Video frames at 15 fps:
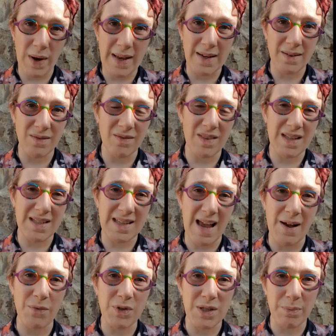when the
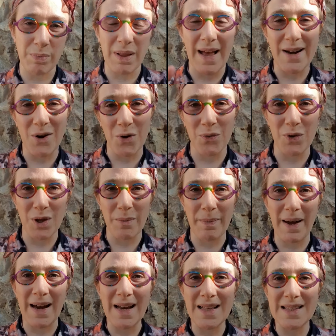salve was applied over the
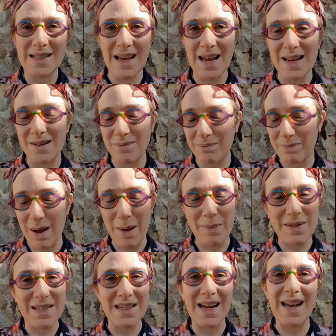bites, and my
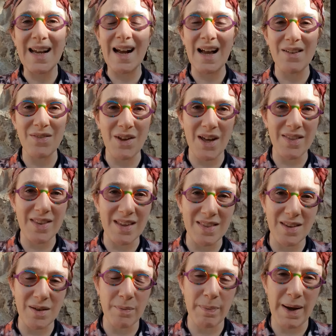mistake, I thought that
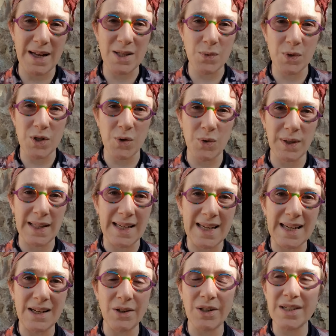the bites were totally
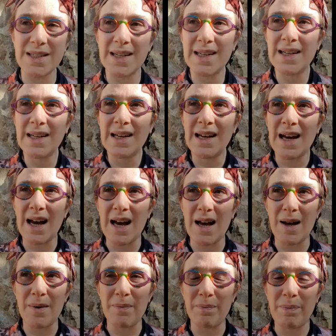healed,
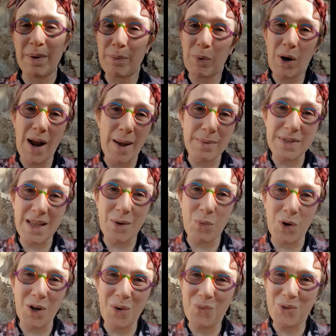but perhaps they
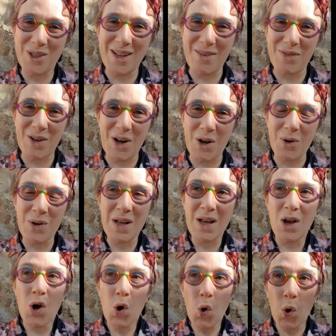weren't. We'll never know.
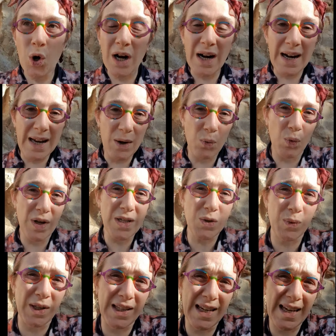Or it
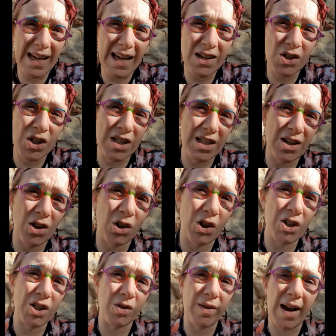was really just an
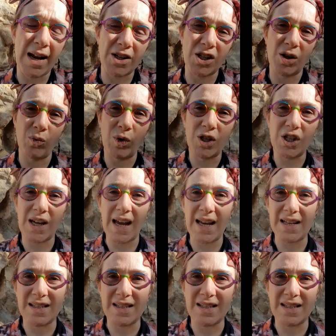allergic reaction, in which